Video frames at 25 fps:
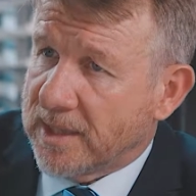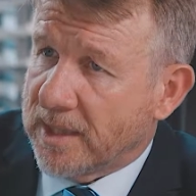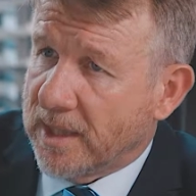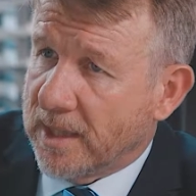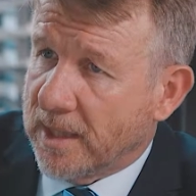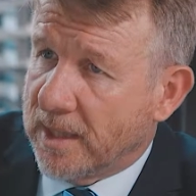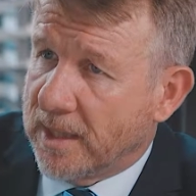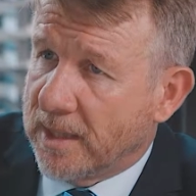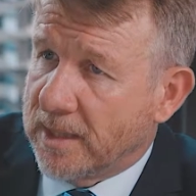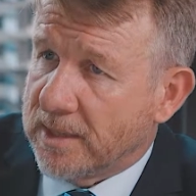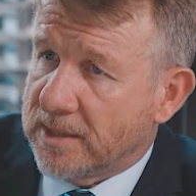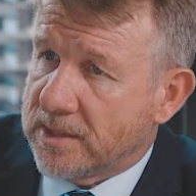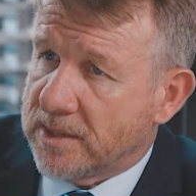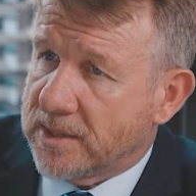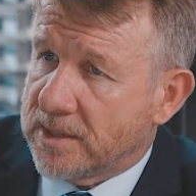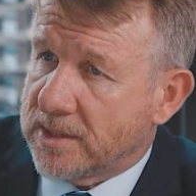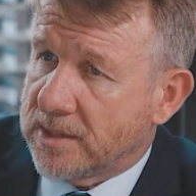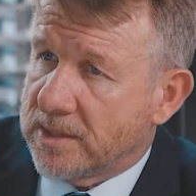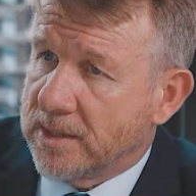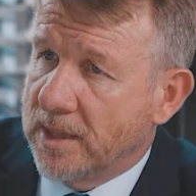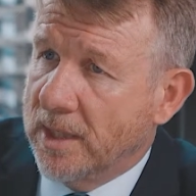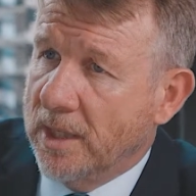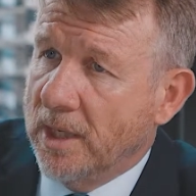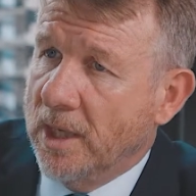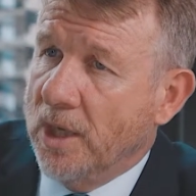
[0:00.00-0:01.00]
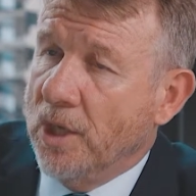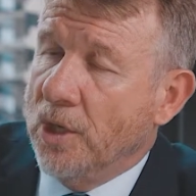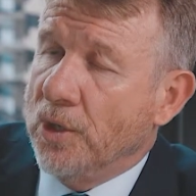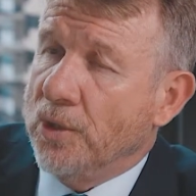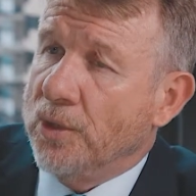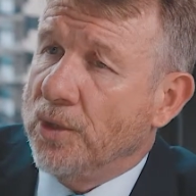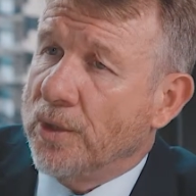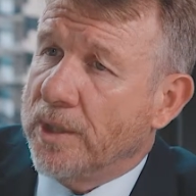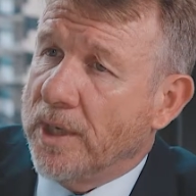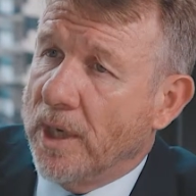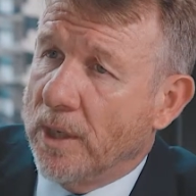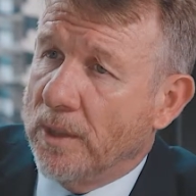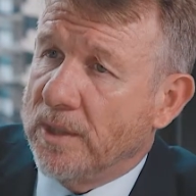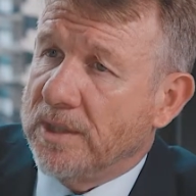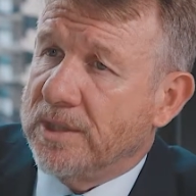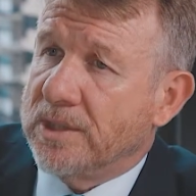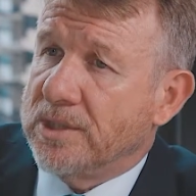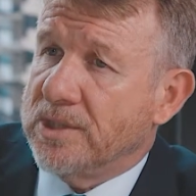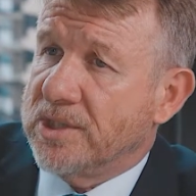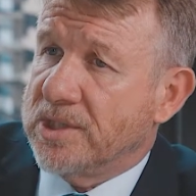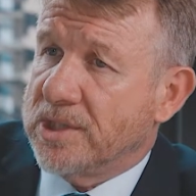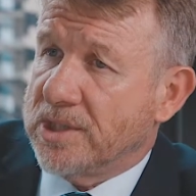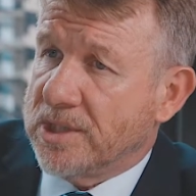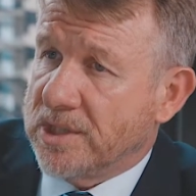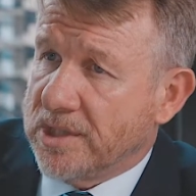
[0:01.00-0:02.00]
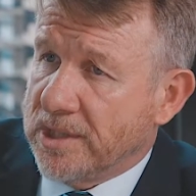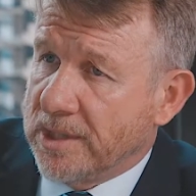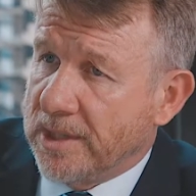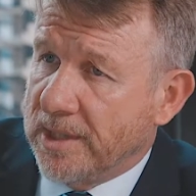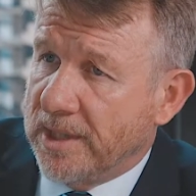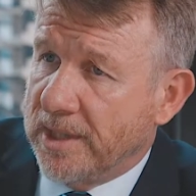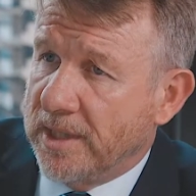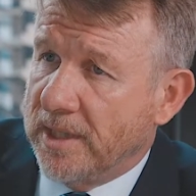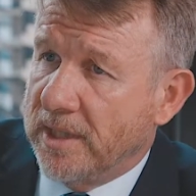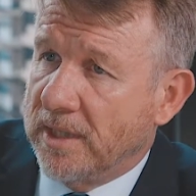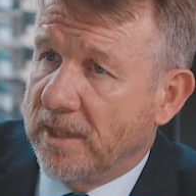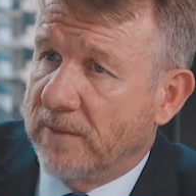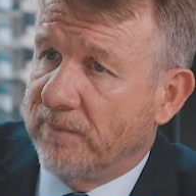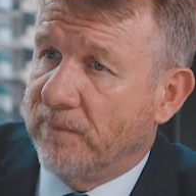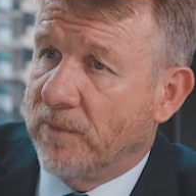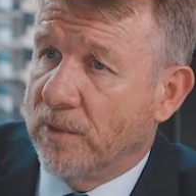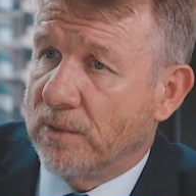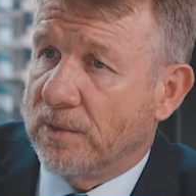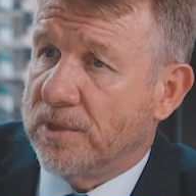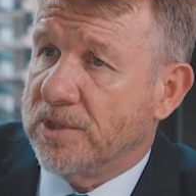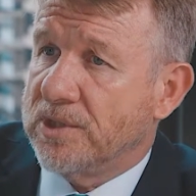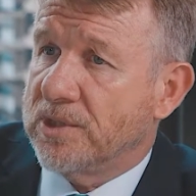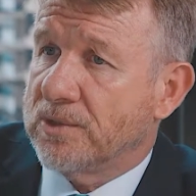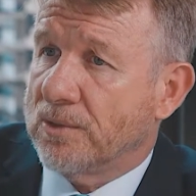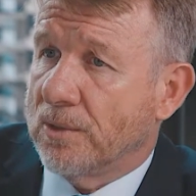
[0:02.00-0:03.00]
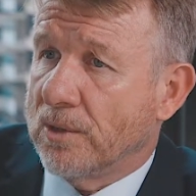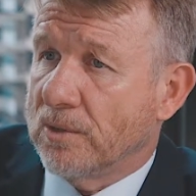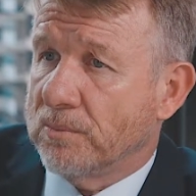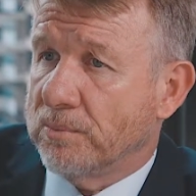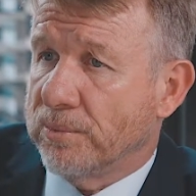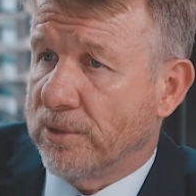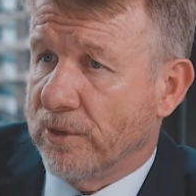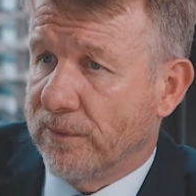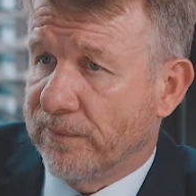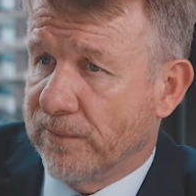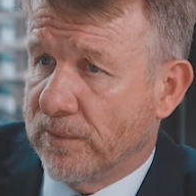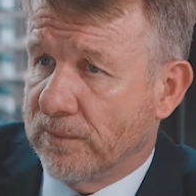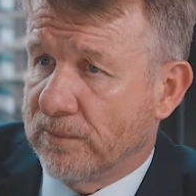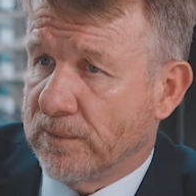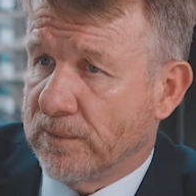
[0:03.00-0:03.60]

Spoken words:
cuts, you're going to see very strong profit